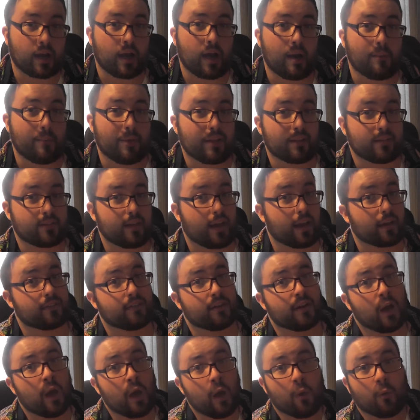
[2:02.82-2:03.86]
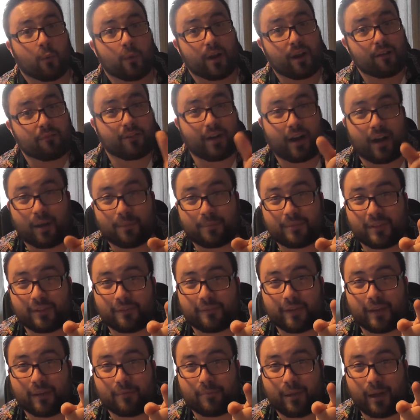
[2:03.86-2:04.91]
comment section, whatever helps you
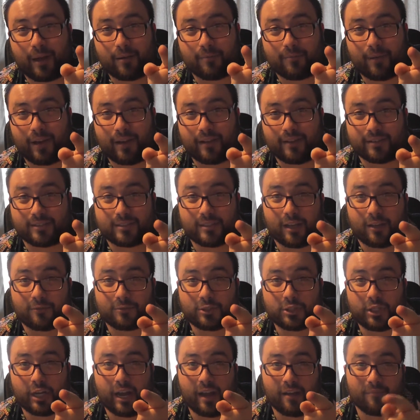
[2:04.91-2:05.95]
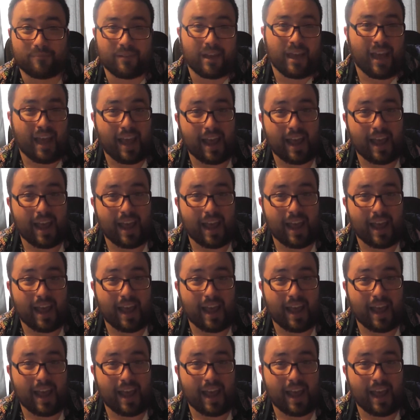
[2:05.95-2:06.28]
feel better about yourself, champ.